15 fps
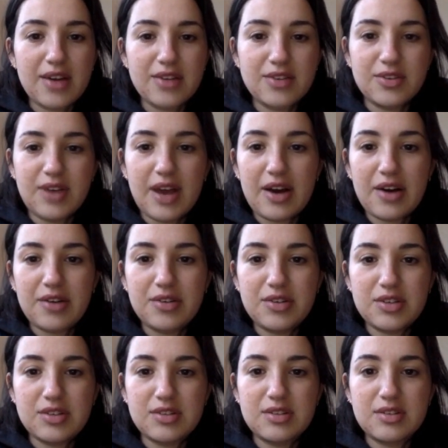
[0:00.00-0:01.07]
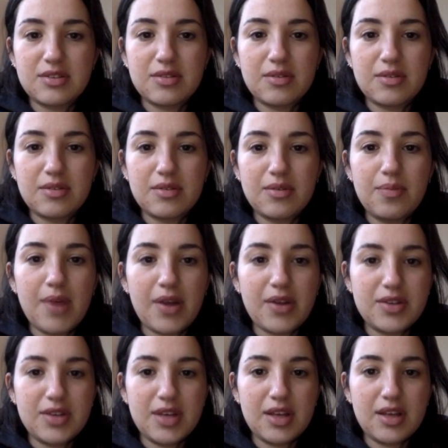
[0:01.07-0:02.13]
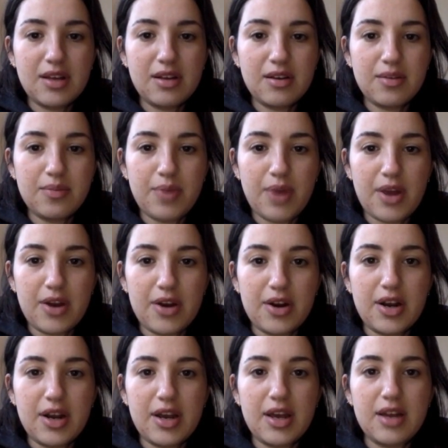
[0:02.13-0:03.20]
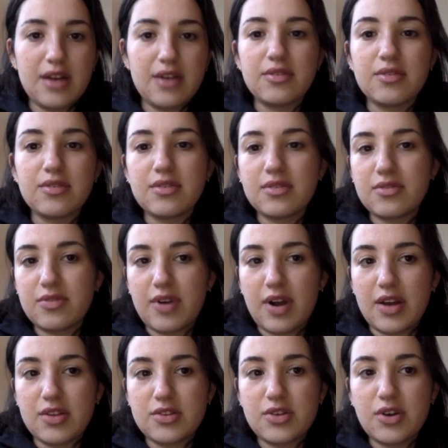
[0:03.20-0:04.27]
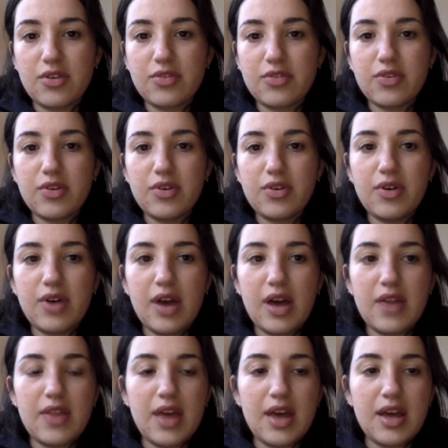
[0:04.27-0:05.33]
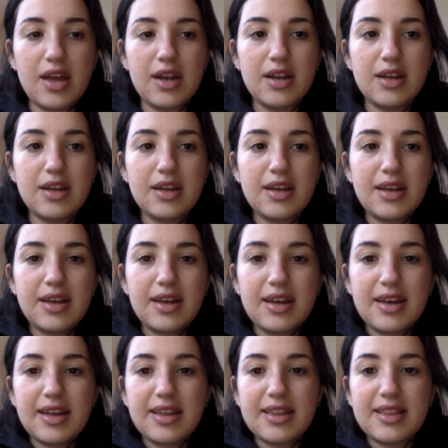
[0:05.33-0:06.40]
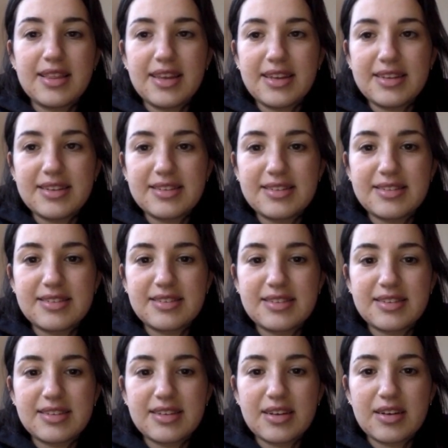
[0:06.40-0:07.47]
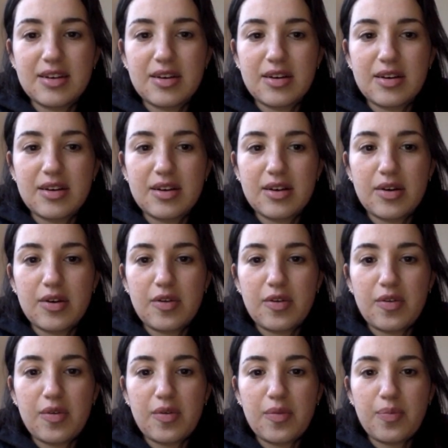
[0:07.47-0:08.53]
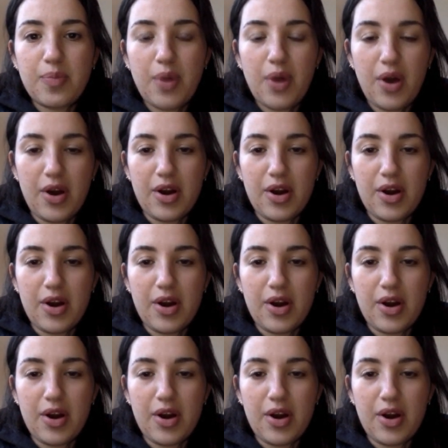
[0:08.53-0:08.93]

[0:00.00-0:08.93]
So now just melting butter and frying the tofu, and then this part